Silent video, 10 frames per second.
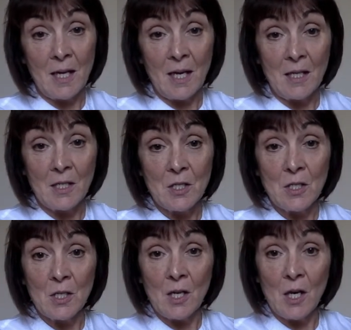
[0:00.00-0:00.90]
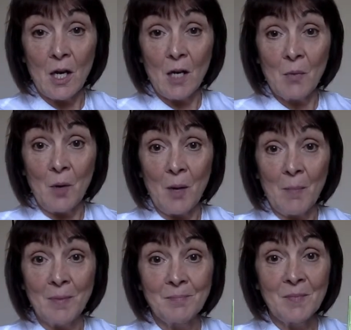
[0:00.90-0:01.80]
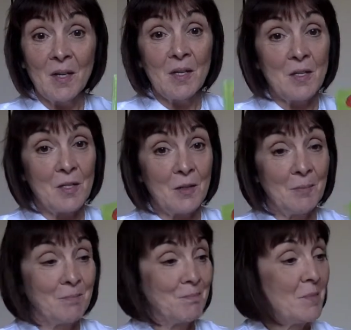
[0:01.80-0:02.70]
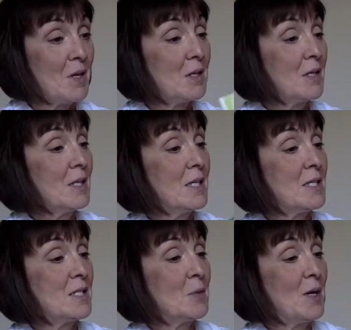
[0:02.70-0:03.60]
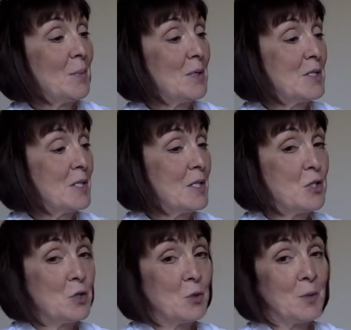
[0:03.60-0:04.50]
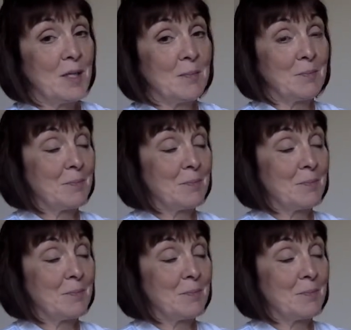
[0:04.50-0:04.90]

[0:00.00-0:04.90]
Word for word: and a worm. So let's see what happens in this story.